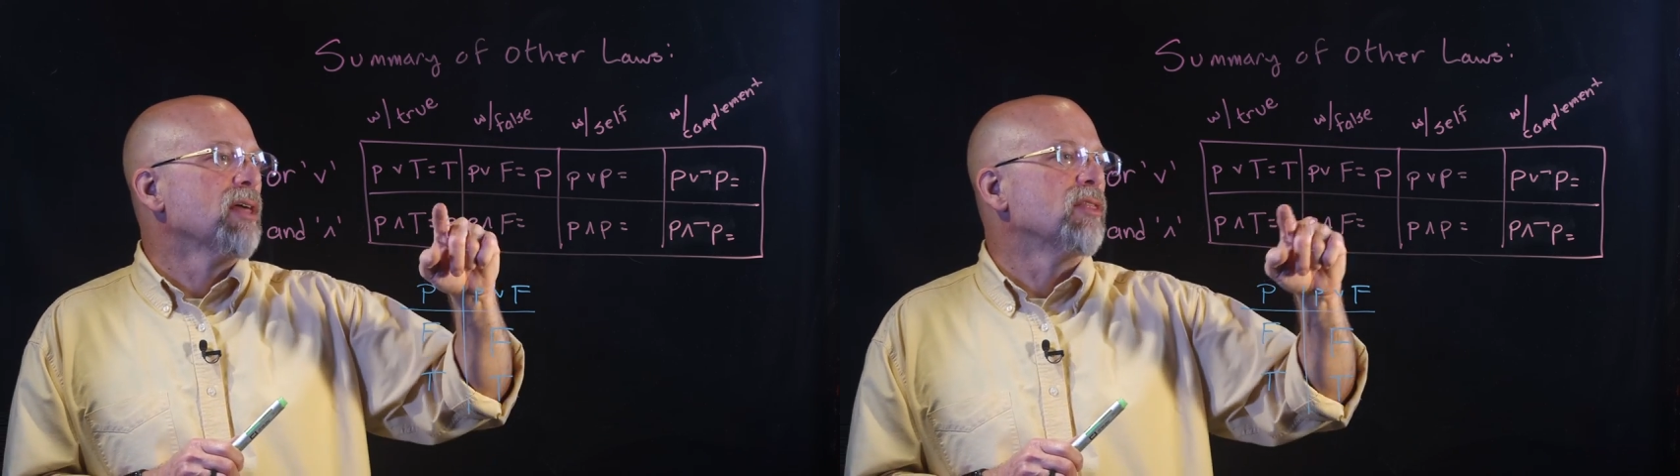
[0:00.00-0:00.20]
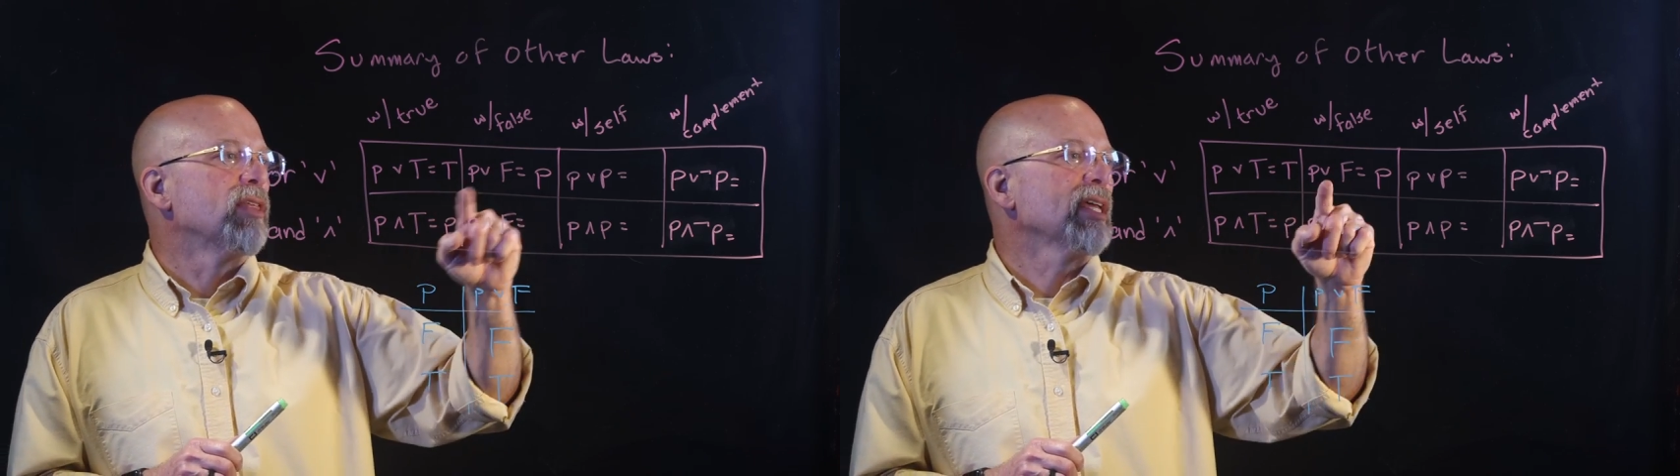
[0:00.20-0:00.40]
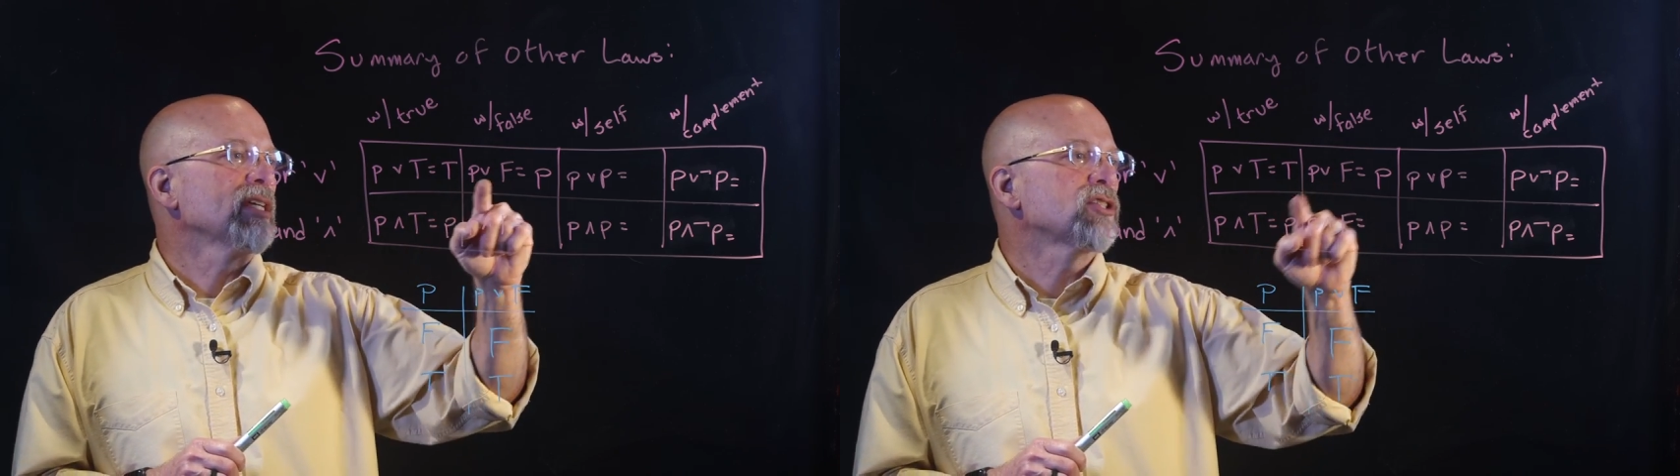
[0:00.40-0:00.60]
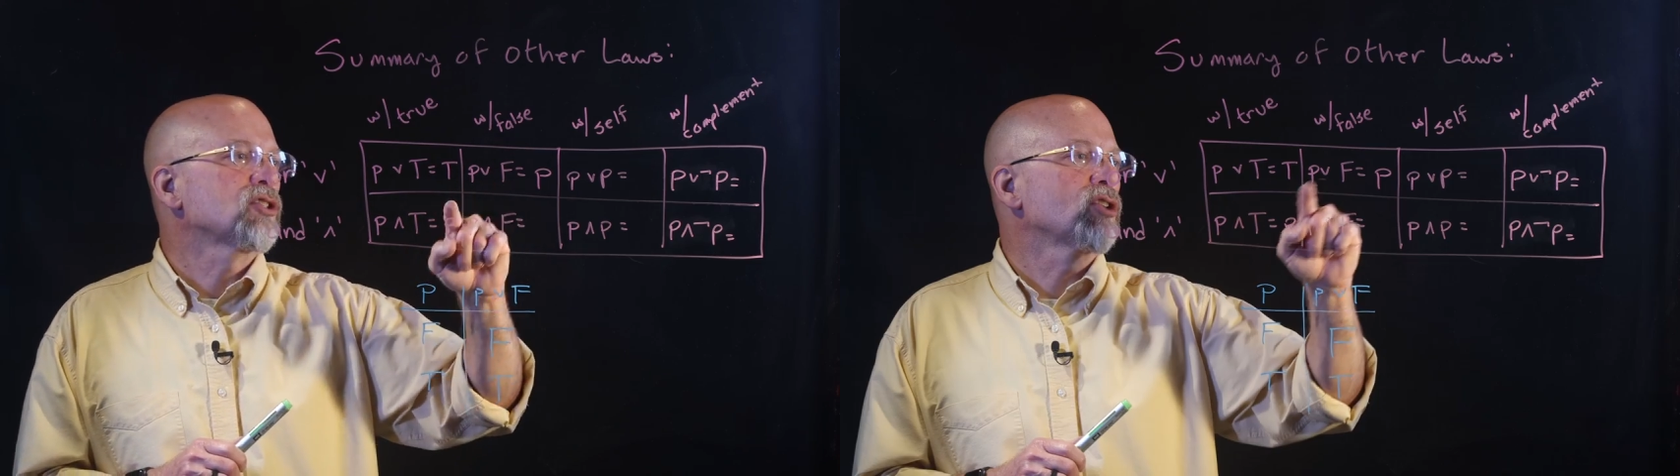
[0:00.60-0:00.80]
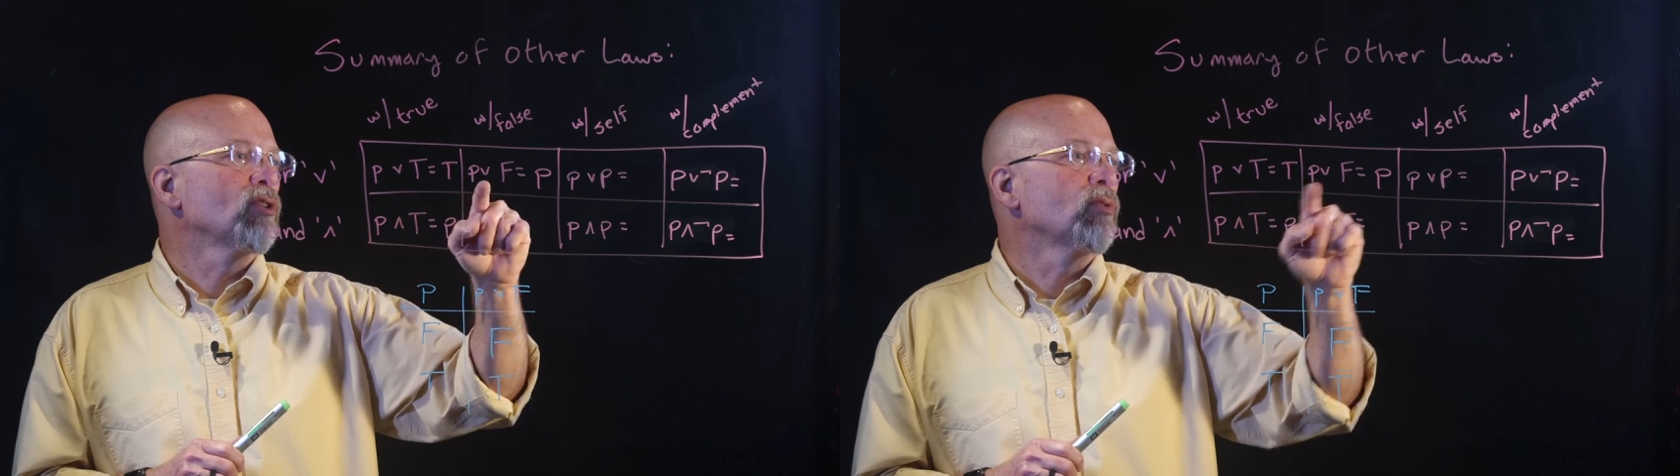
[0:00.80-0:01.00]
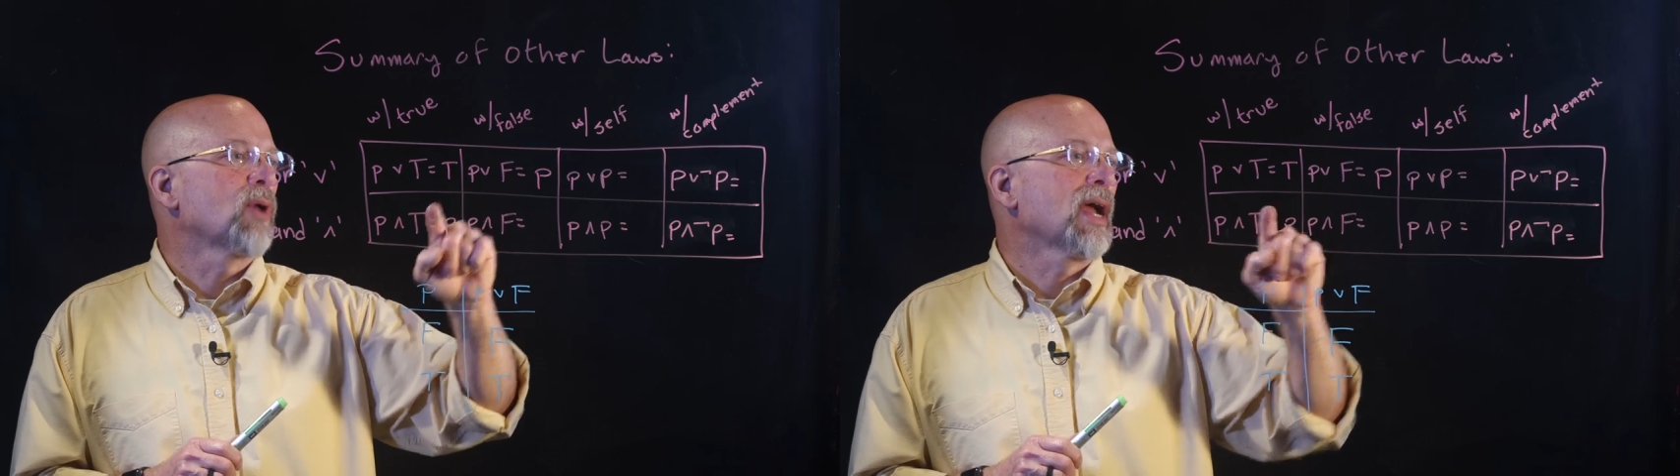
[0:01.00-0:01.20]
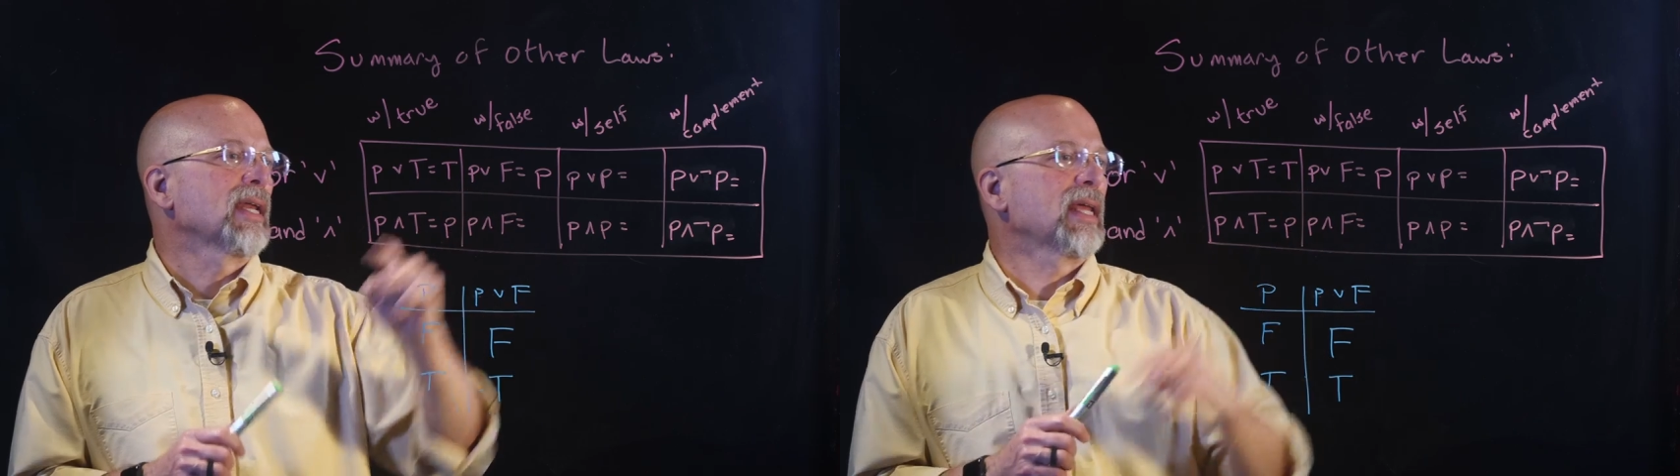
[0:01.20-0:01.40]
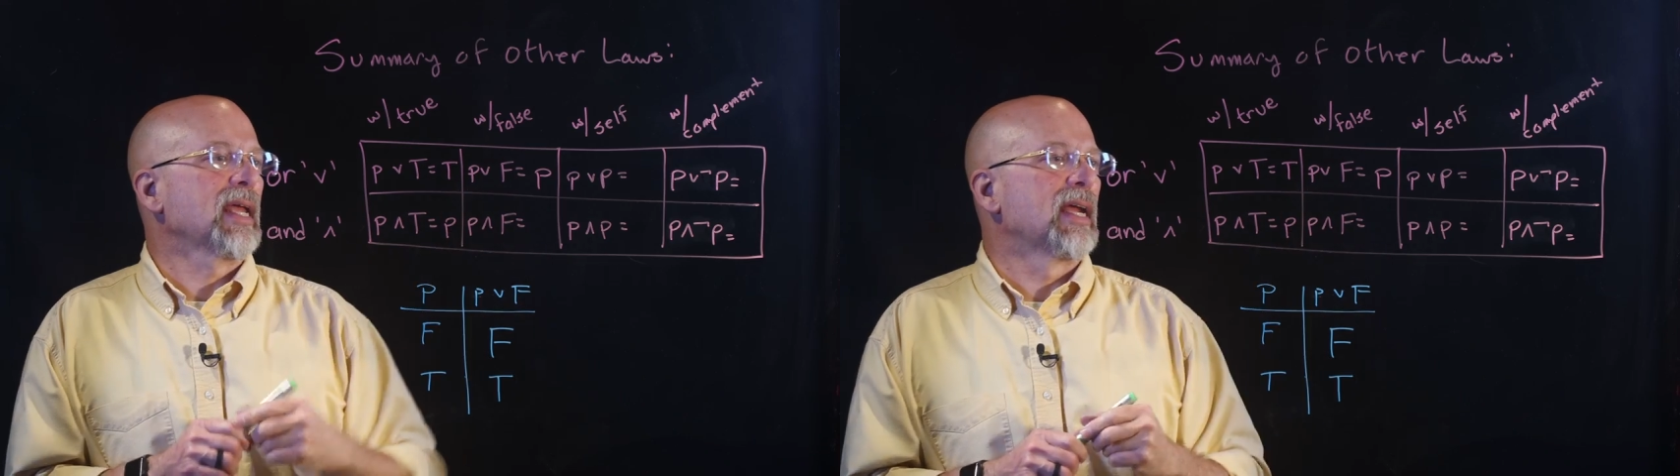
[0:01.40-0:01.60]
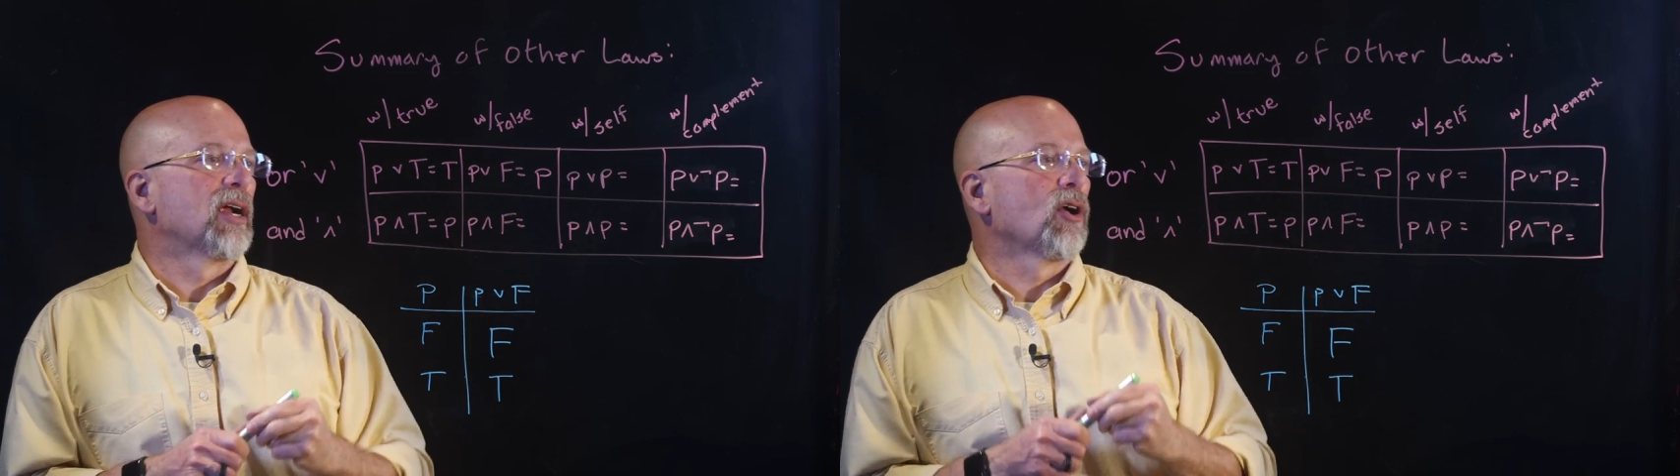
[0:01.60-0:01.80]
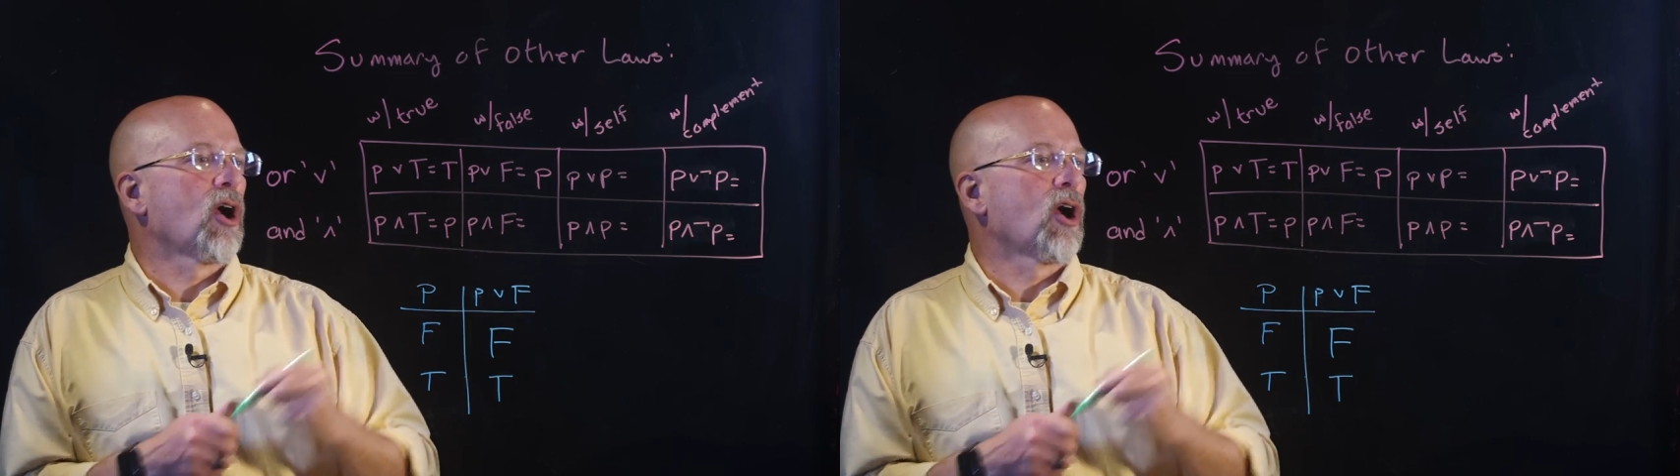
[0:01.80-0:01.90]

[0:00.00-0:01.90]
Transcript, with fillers: These two right here